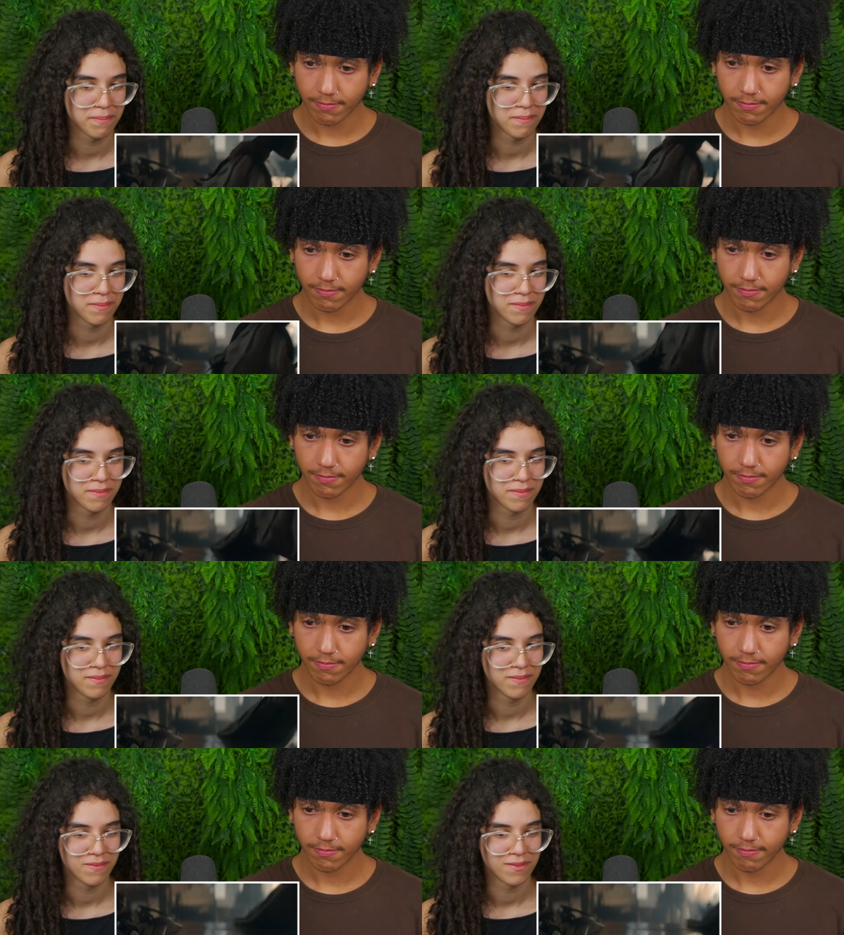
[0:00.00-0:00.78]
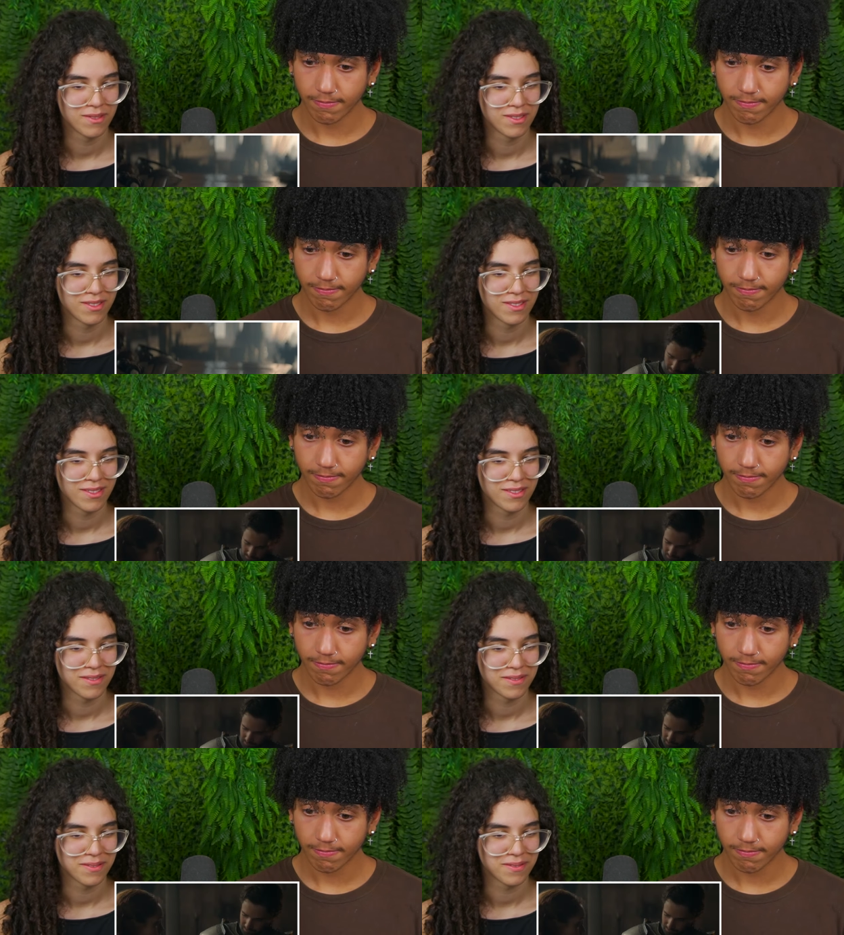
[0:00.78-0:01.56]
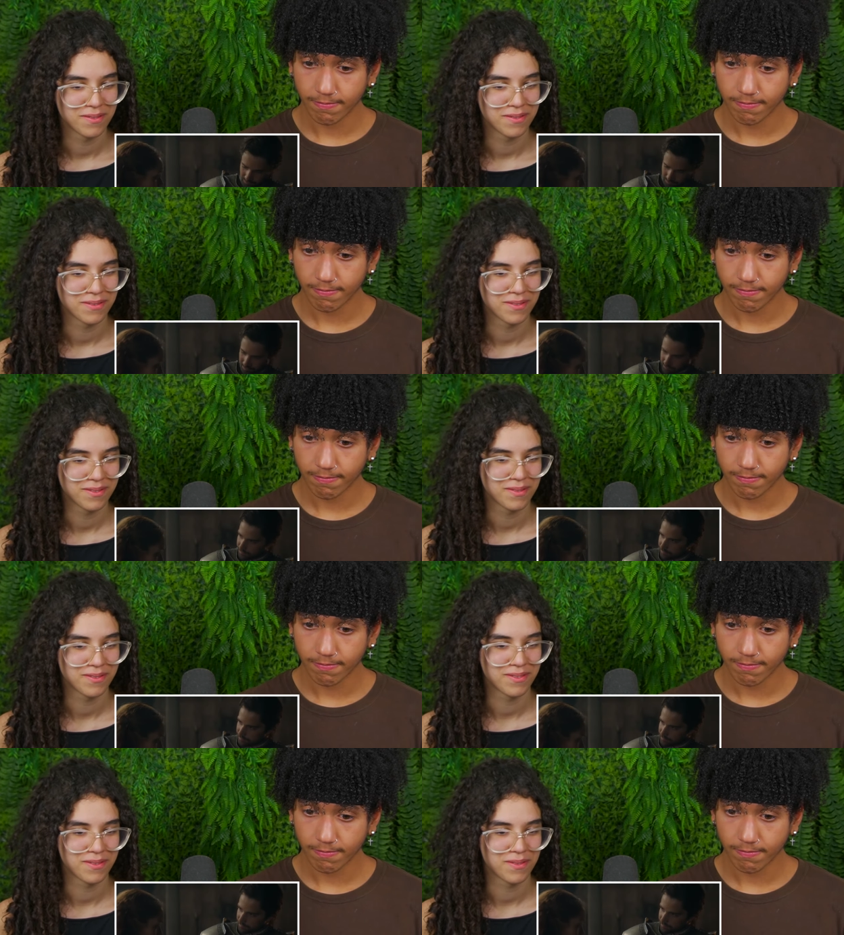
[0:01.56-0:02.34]

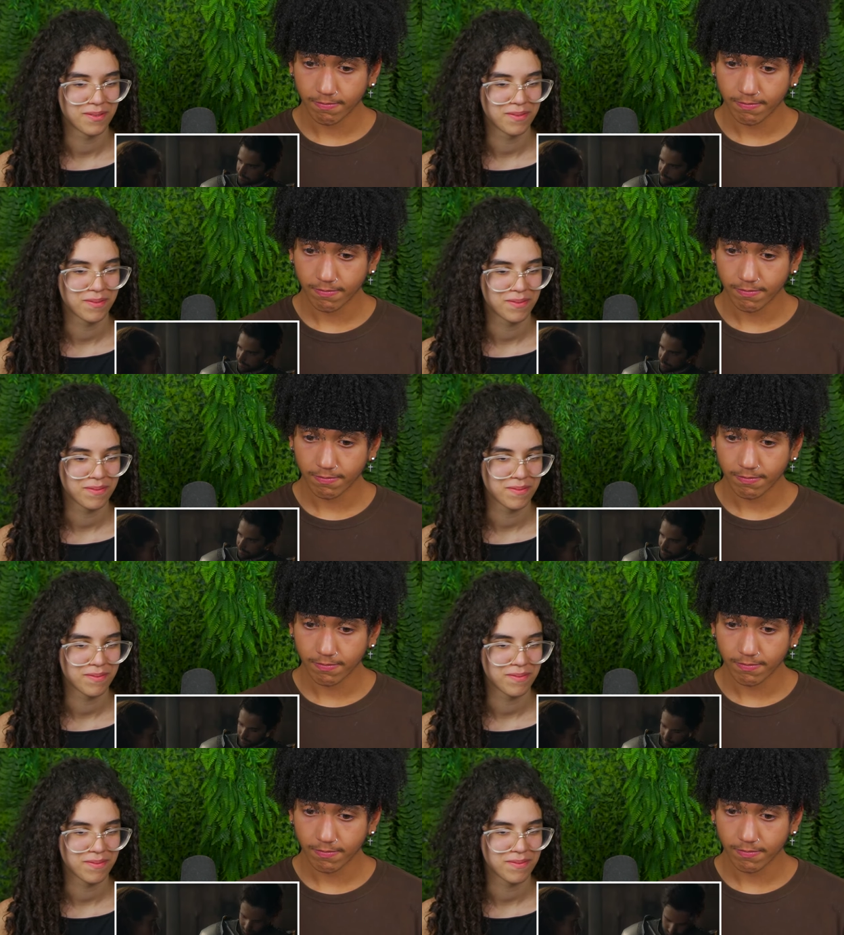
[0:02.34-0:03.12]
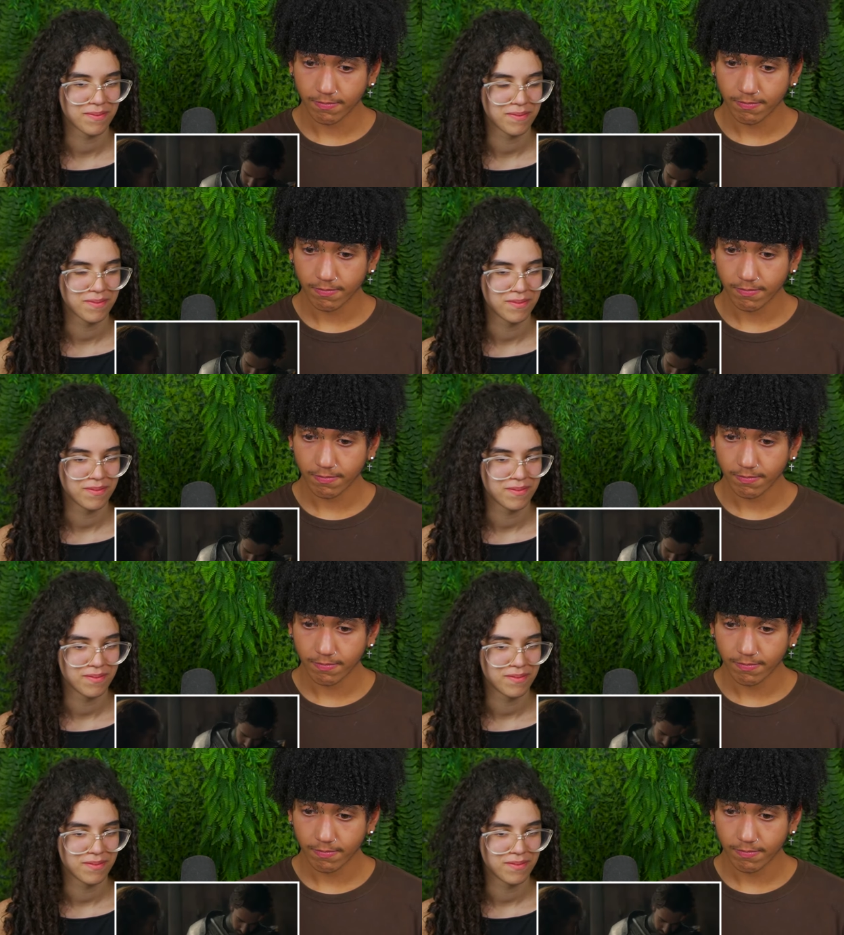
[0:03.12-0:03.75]
(no one is talking)